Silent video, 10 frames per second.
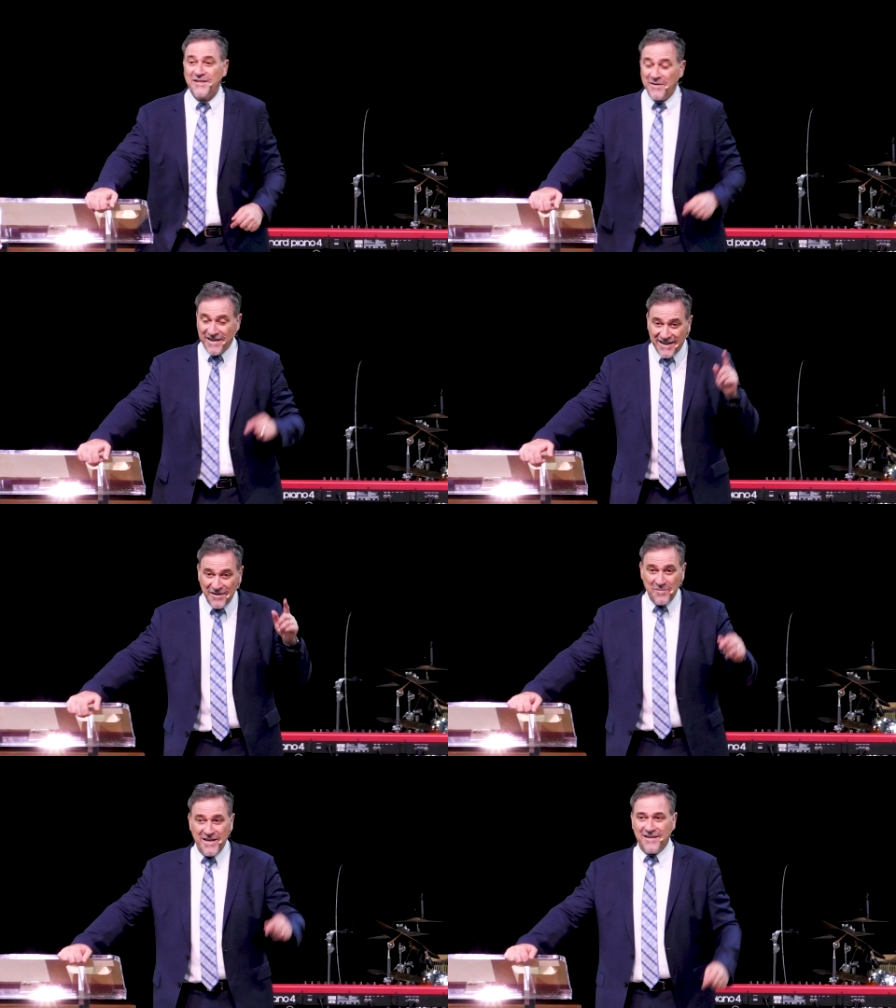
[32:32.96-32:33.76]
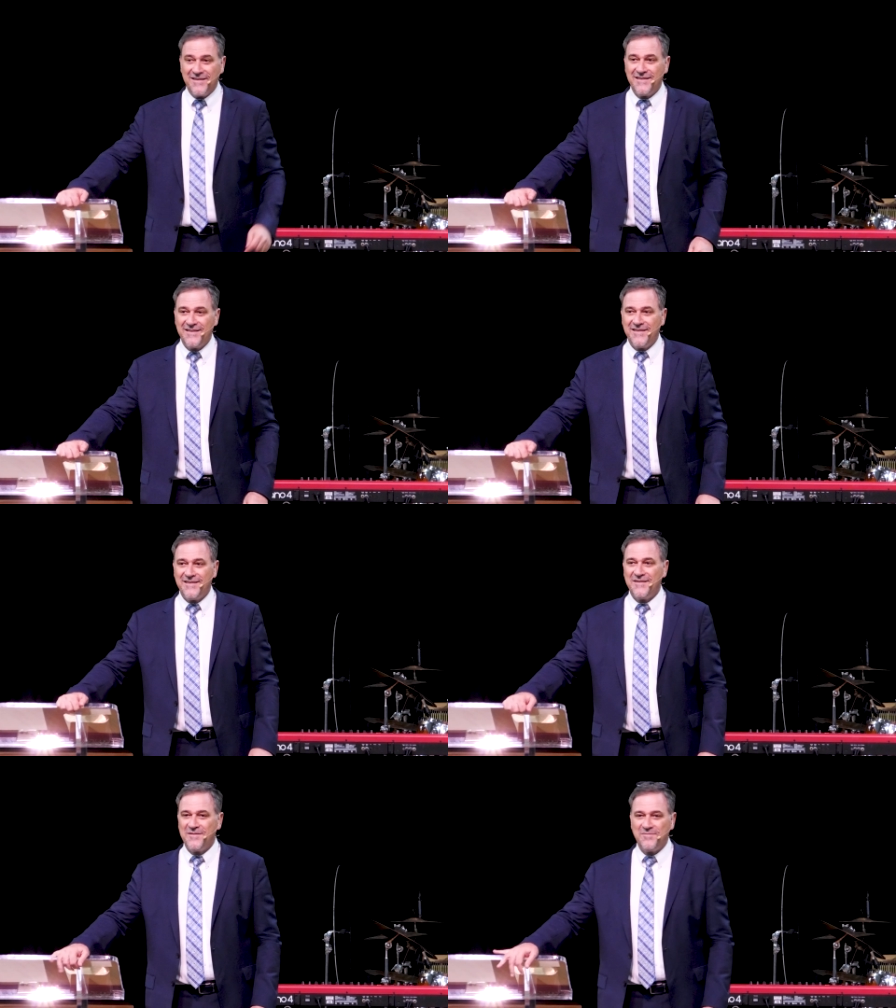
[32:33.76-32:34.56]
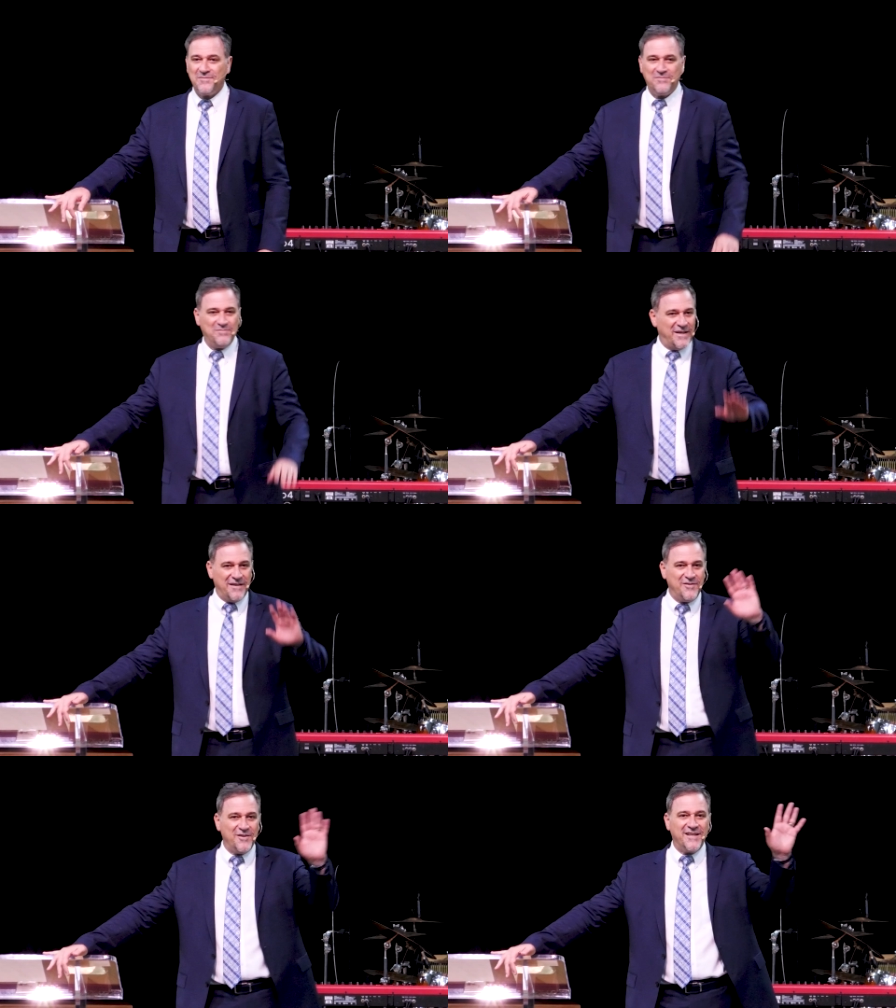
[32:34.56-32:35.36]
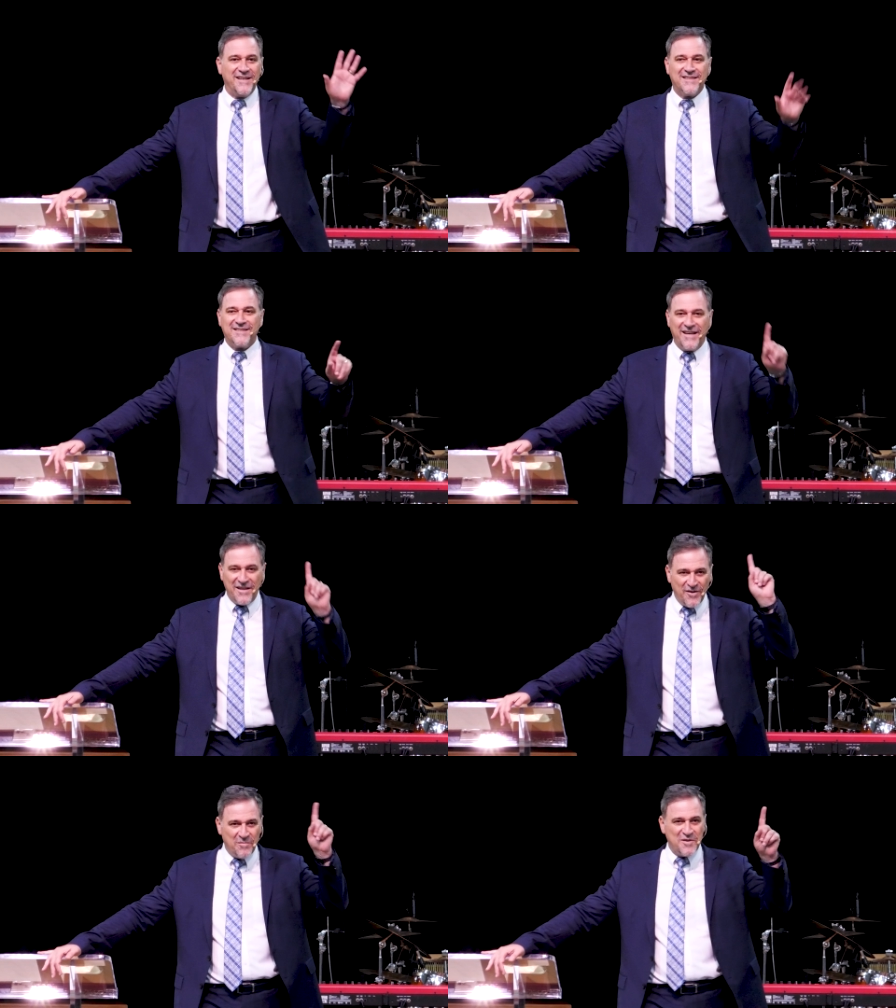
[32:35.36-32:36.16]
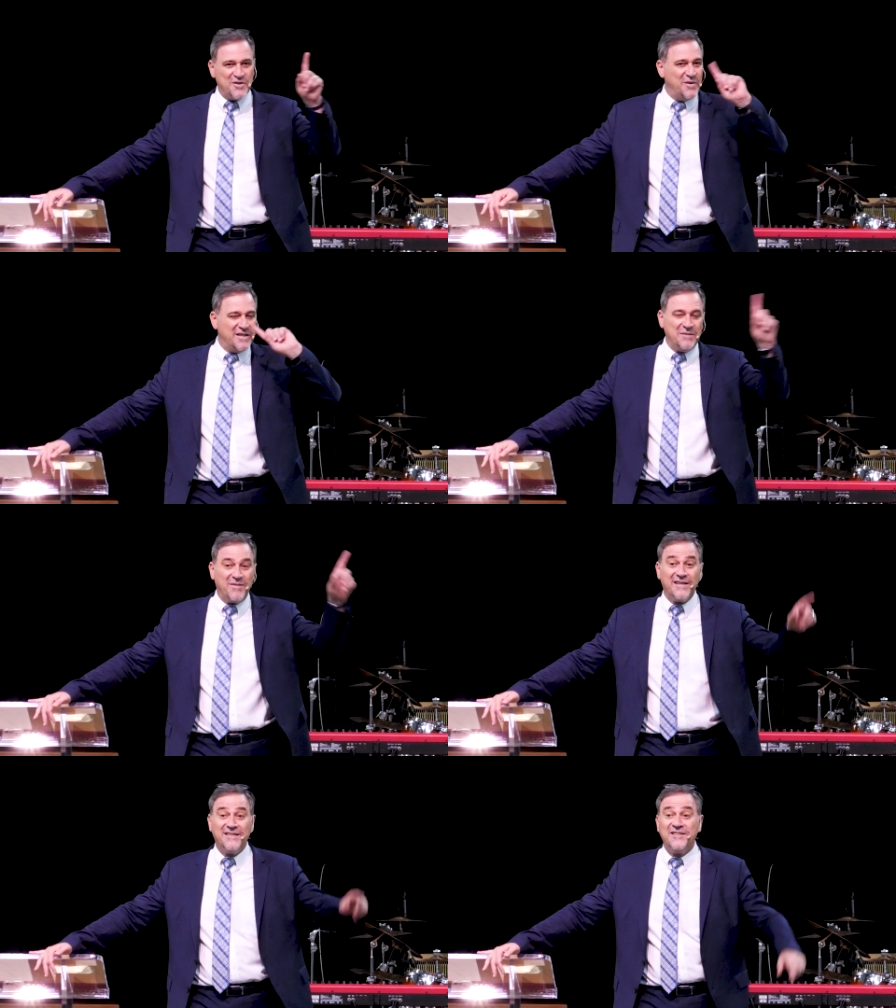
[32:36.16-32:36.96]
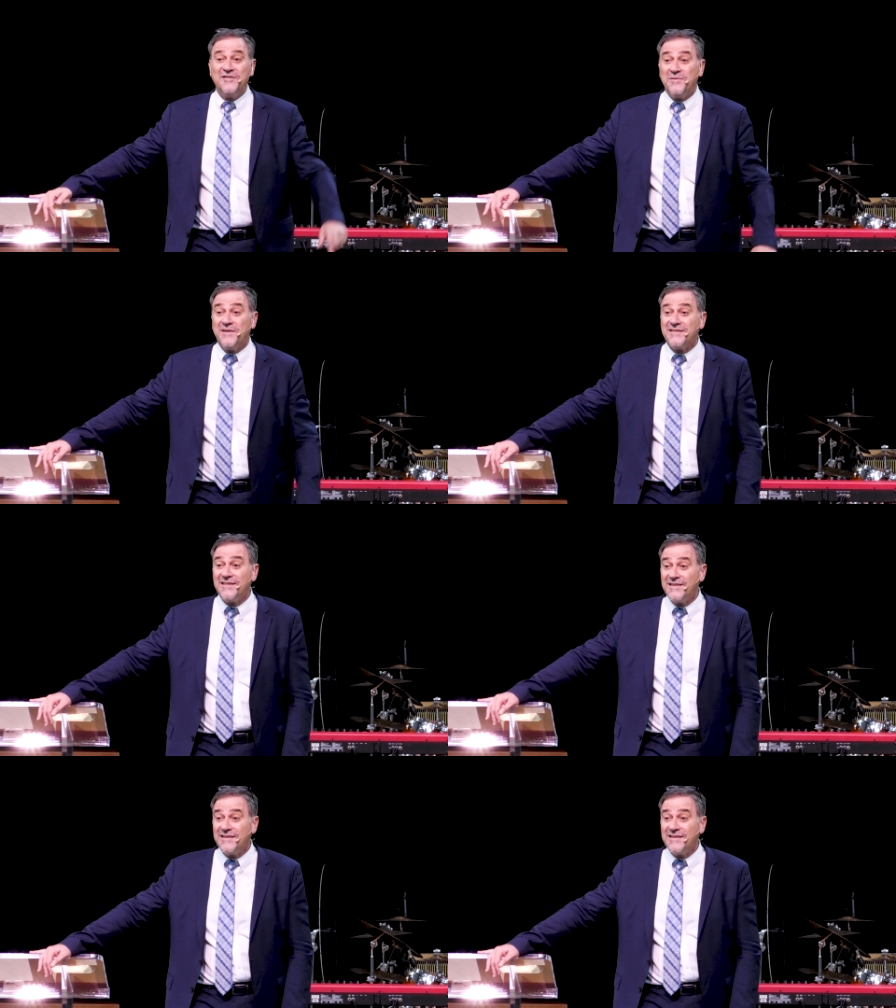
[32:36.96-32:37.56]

You want to kill me. But I've not done it. I had the opportunity, but I didn't do it.